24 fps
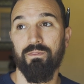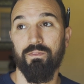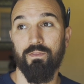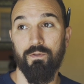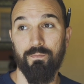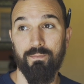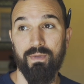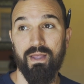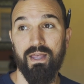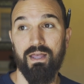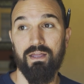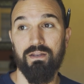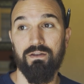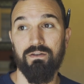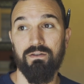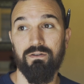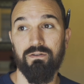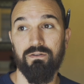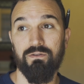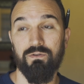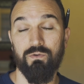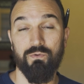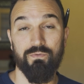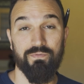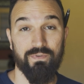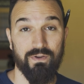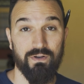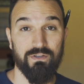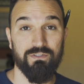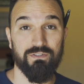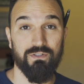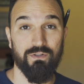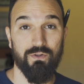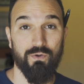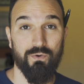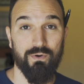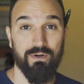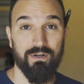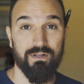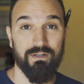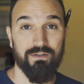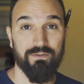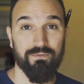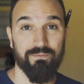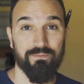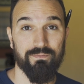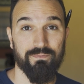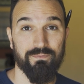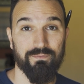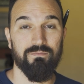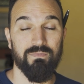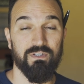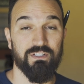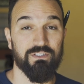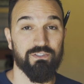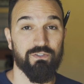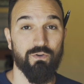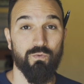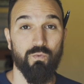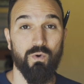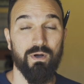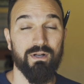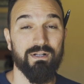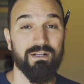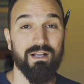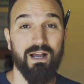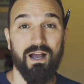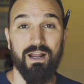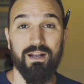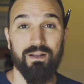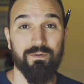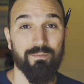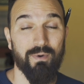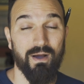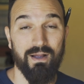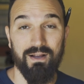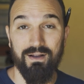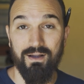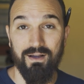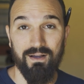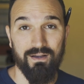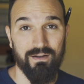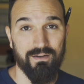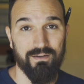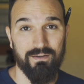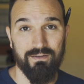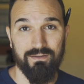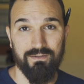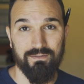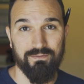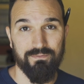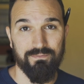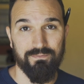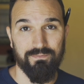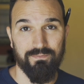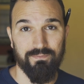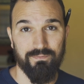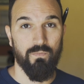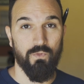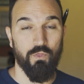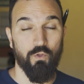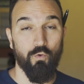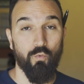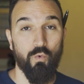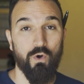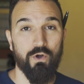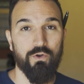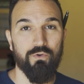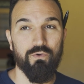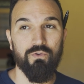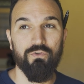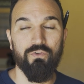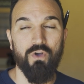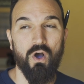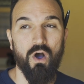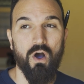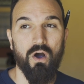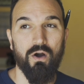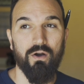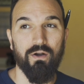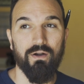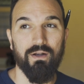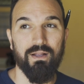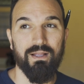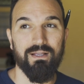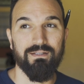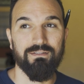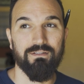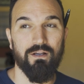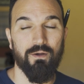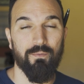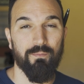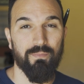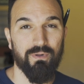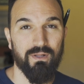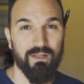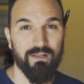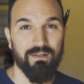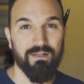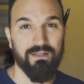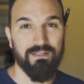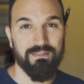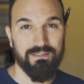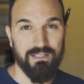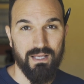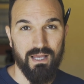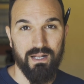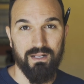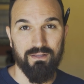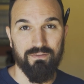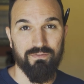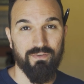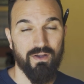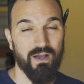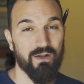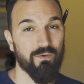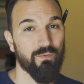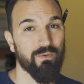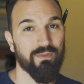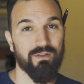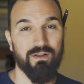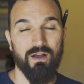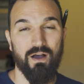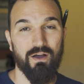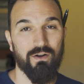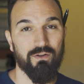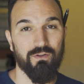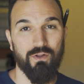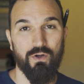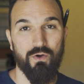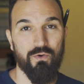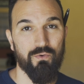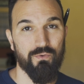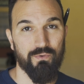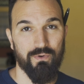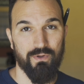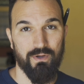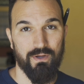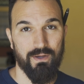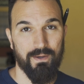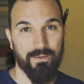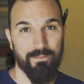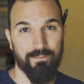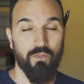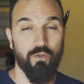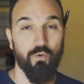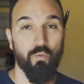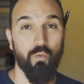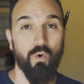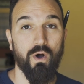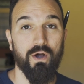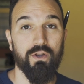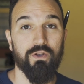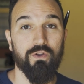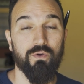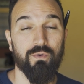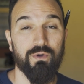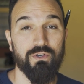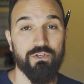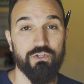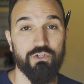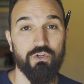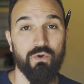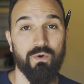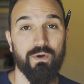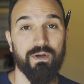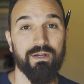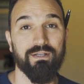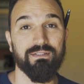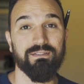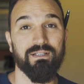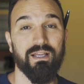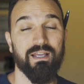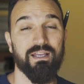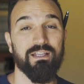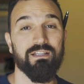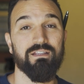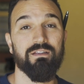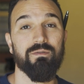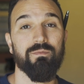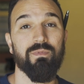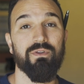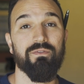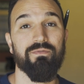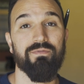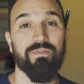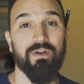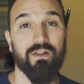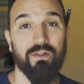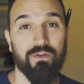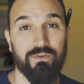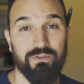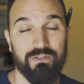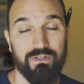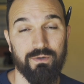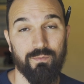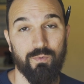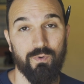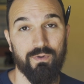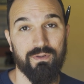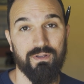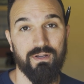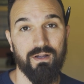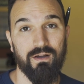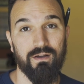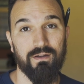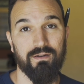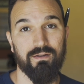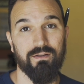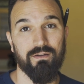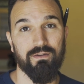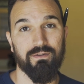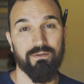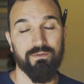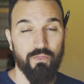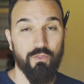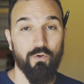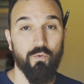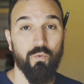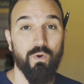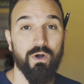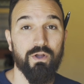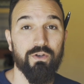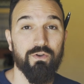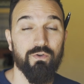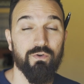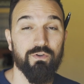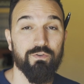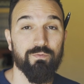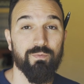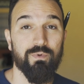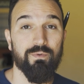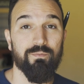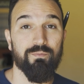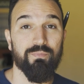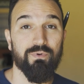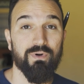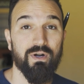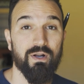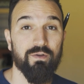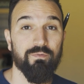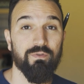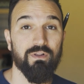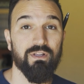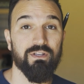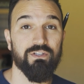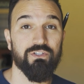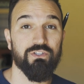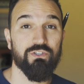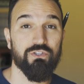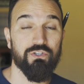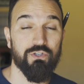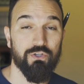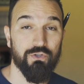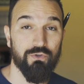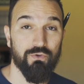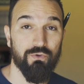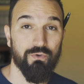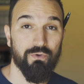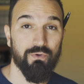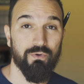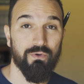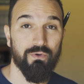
the man who fears the Lord is the one guided by God, the one whose heart is completely satisfied with God alone, the one who enjoys intimate fellowship with God, the one who has been privileged to